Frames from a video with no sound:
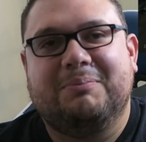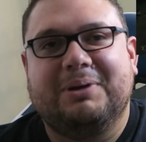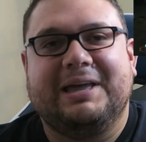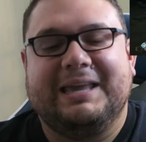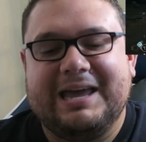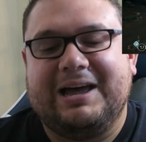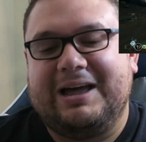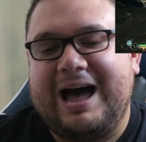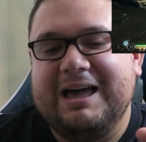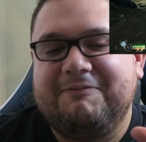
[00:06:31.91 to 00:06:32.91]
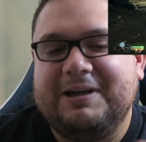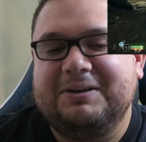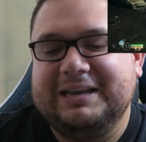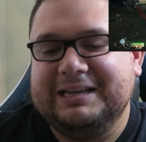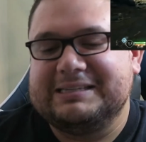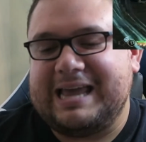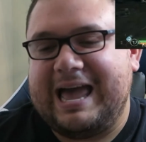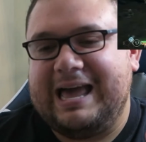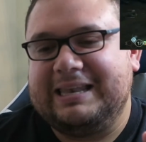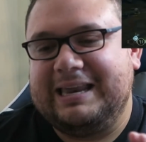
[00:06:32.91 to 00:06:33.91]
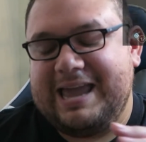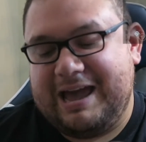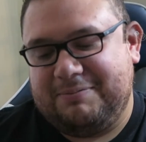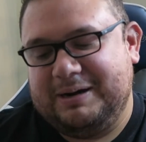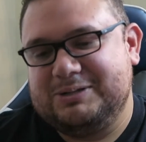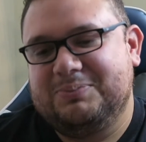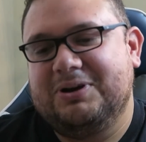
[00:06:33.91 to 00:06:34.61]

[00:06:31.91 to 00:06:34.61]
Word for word: But yeah, I found these at the Half Price